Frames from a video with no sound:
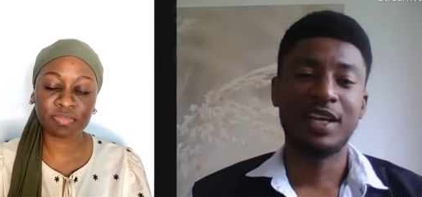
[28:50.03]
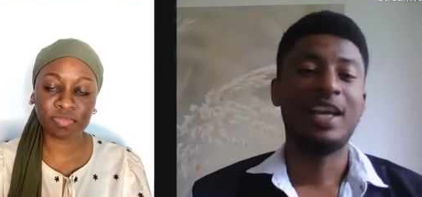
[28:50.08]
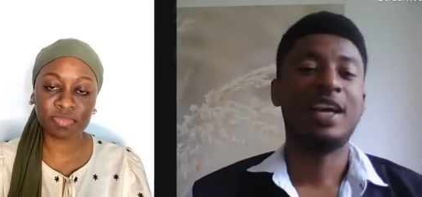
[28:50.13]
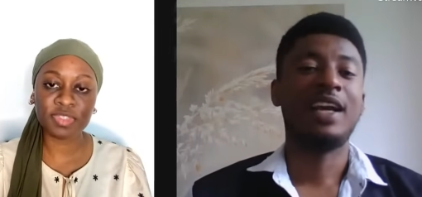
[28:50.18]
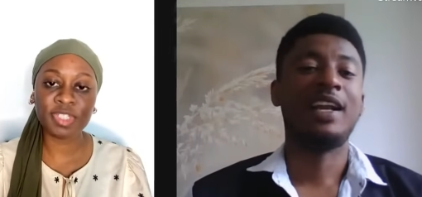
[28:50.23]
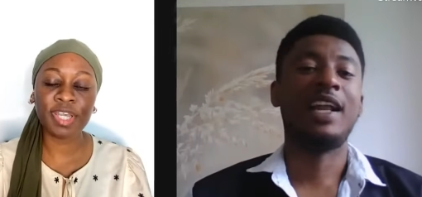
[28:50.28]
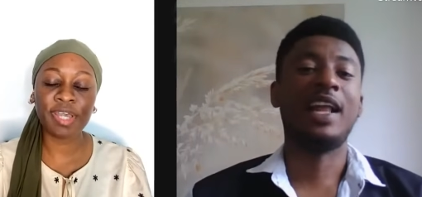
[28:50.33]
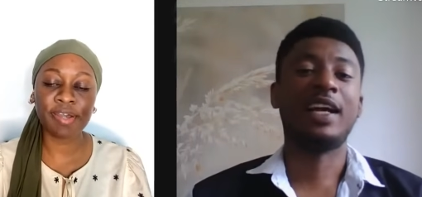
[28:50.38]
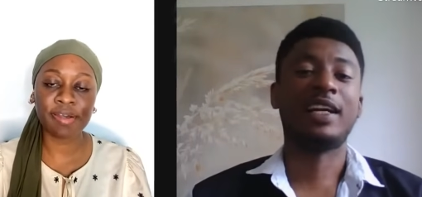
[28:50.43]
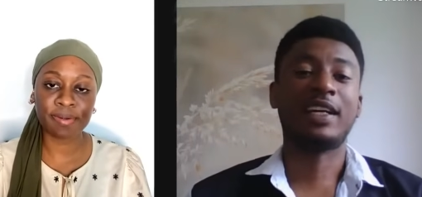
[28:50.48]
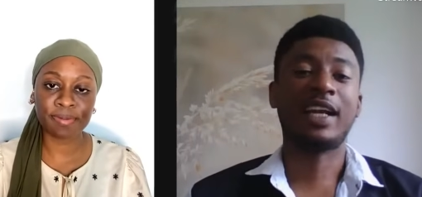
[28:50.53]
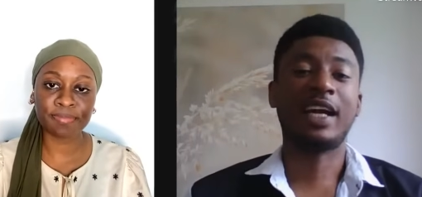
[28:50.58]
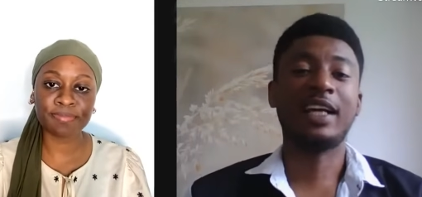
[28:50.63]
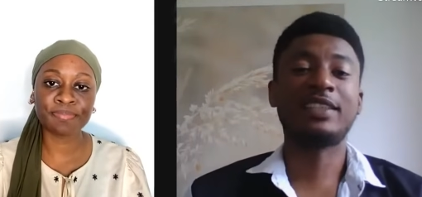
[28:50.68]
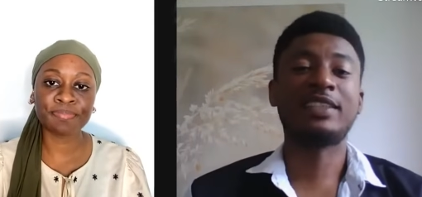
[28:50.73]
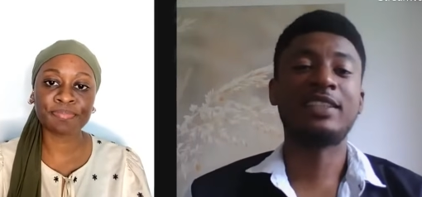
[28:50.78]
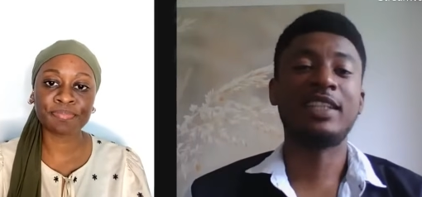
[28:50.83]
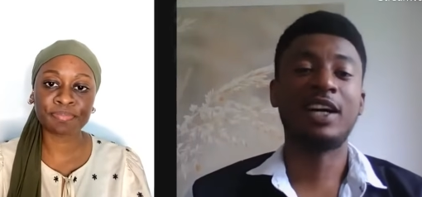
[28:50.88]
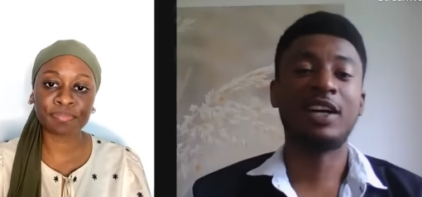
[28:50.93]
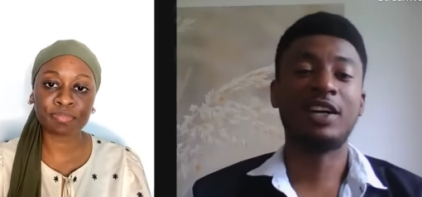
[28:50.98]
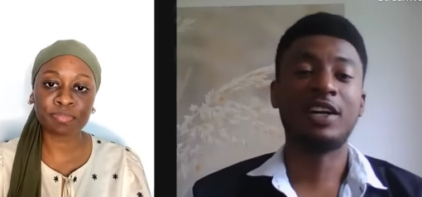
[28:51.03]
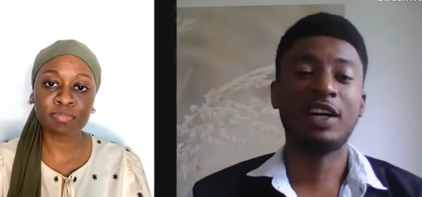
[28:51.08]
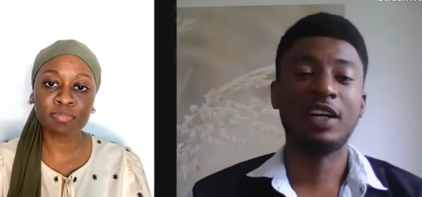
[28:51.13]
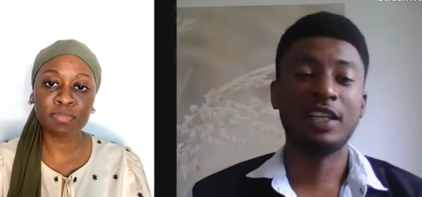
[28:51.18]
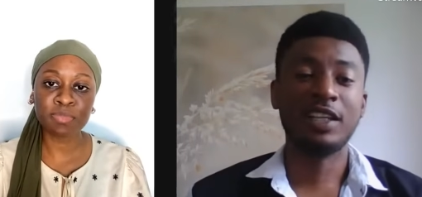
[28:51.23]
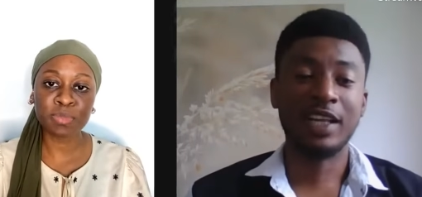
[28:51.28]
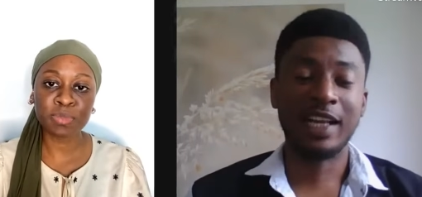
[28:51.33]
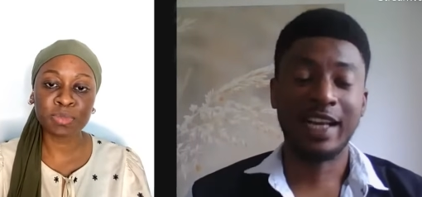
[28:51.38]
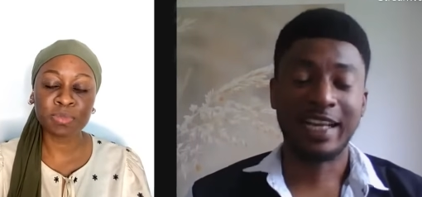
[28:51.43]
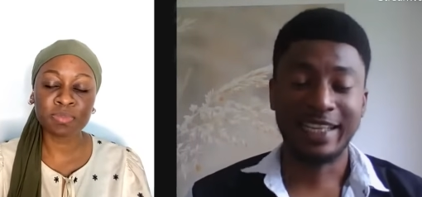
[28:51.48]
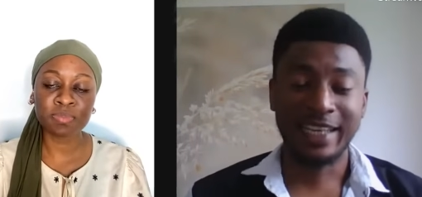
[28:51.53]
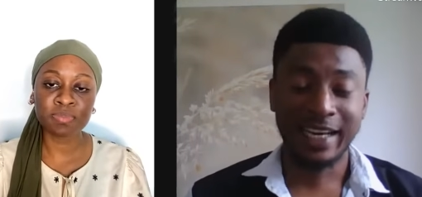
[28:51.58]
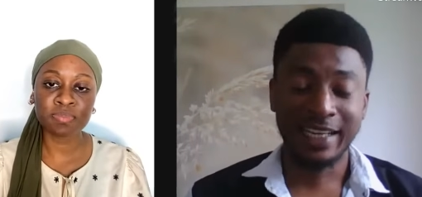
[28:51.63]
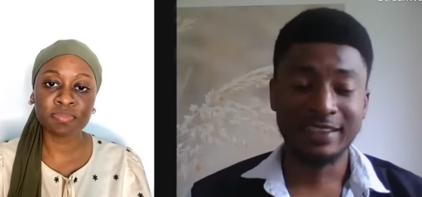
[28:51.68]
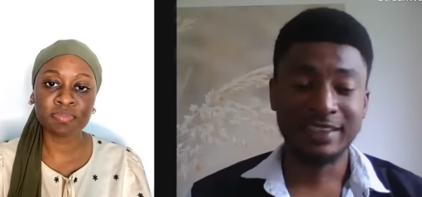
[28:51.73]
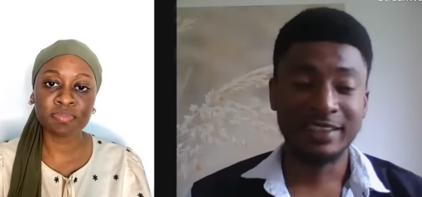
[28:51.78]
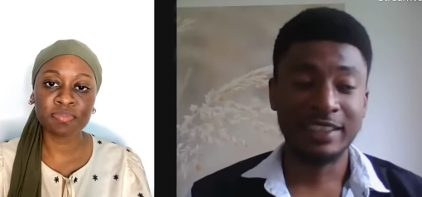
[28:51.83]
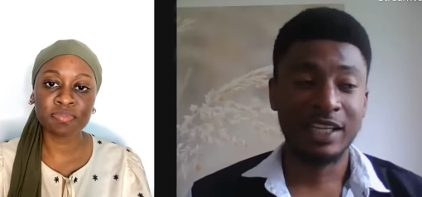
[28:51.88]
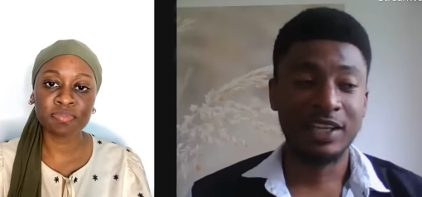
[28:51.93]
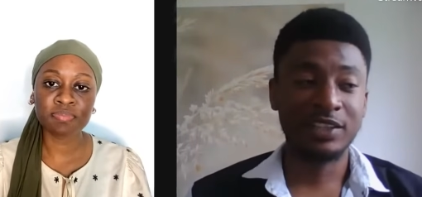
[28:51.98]
Speaker 1: Yeah. Like right now, like
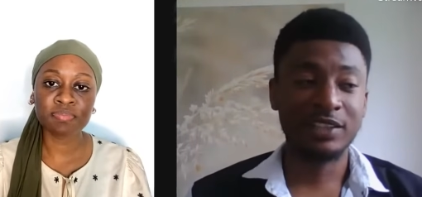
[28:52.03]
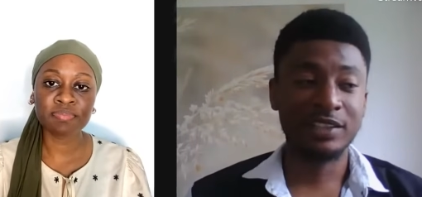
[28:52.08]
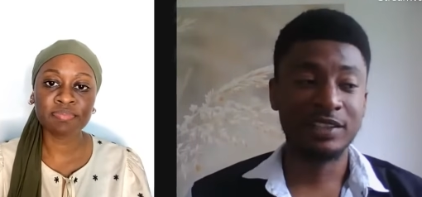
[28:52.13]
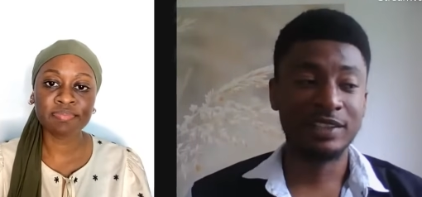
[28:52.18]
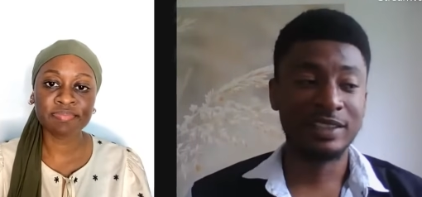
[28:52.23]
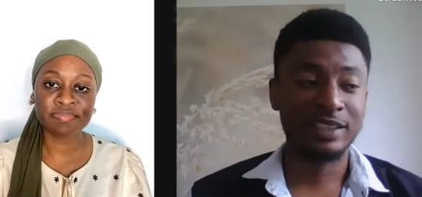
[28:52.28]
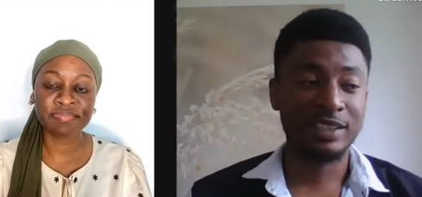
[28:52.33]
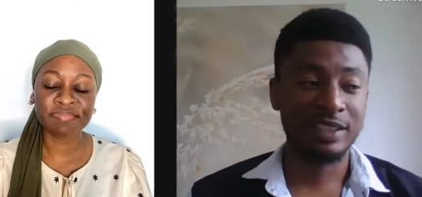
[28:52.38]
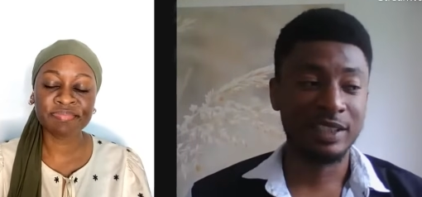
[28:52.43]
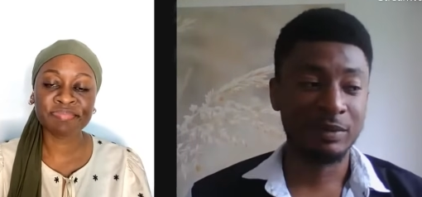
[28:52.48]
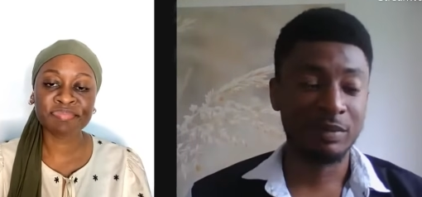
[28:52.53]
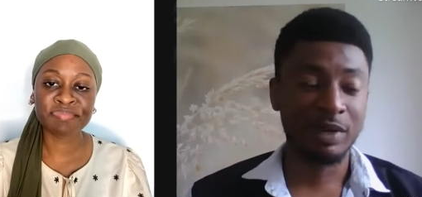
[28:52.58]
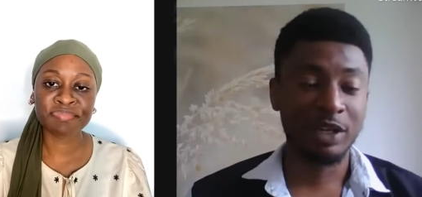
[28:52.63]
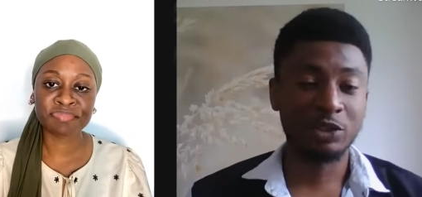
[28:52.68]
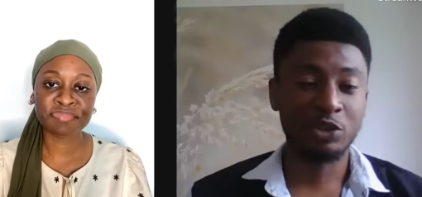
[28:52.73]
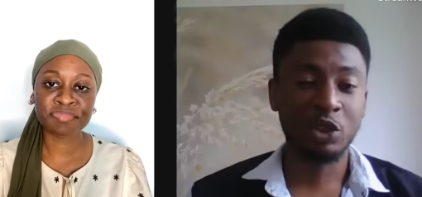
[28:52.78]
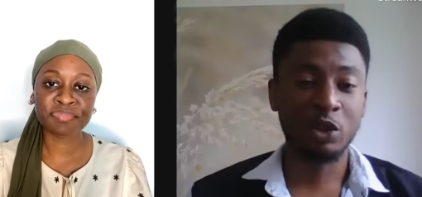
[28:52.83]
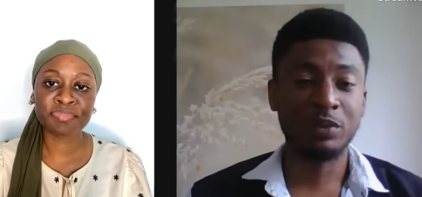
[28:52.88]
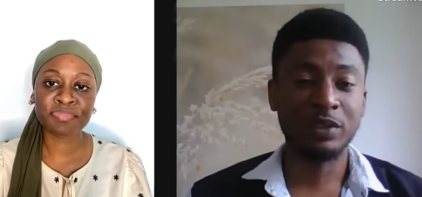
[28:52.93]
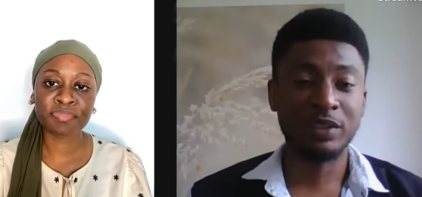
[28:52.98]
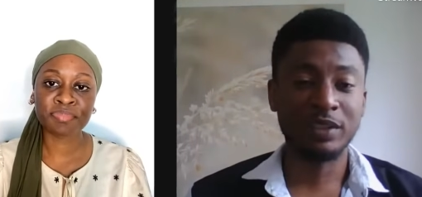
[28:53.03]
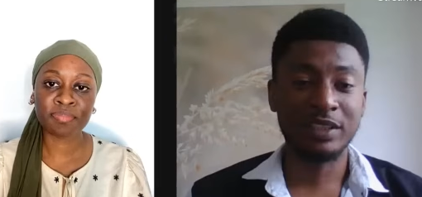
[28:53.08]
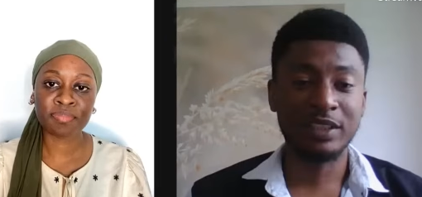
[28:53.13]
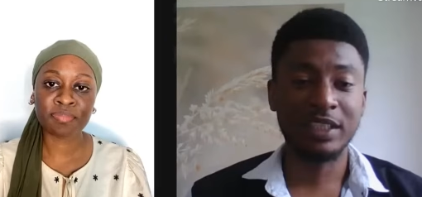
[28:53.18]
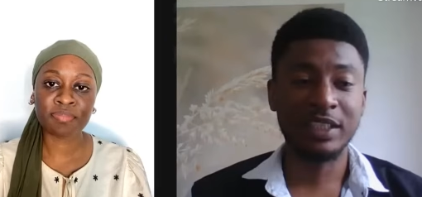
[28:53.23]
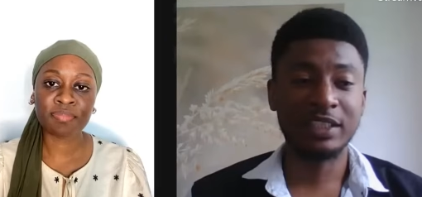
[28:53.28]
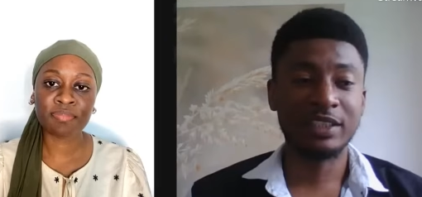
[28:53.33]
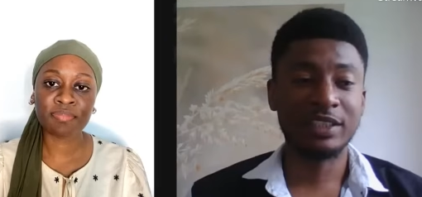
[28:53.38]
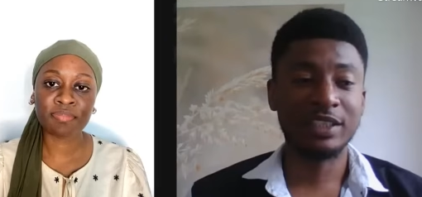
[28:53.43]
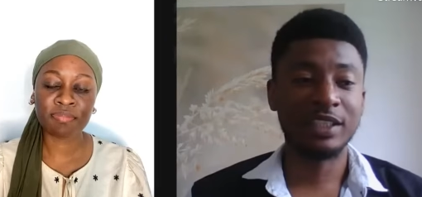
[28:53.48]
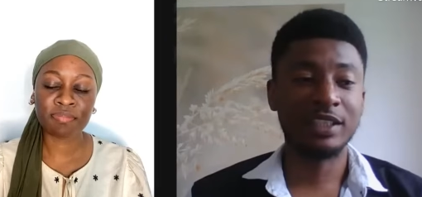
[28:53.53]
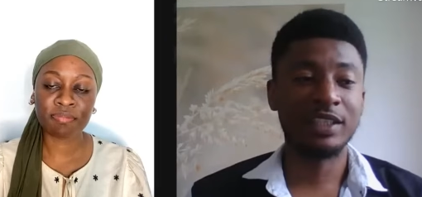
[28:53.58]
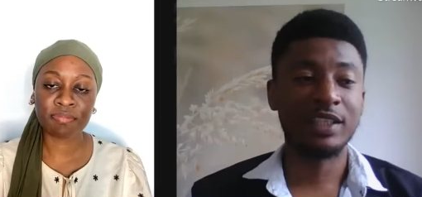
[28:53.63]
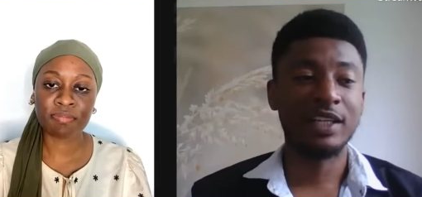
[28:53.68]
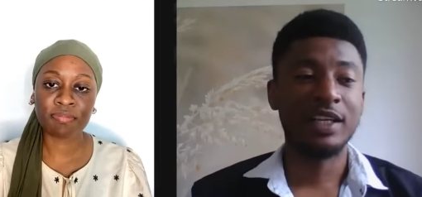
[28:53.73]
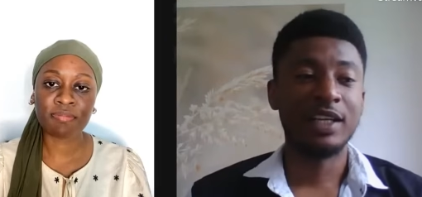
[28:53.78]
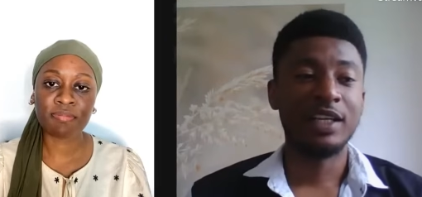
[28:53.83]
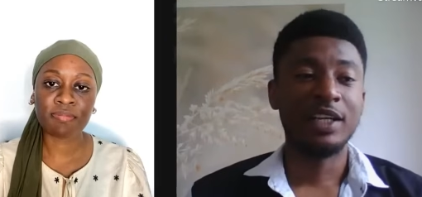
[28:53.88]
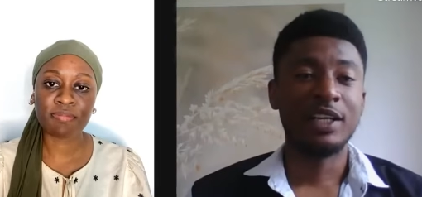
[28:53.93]
right now in my job in DHL,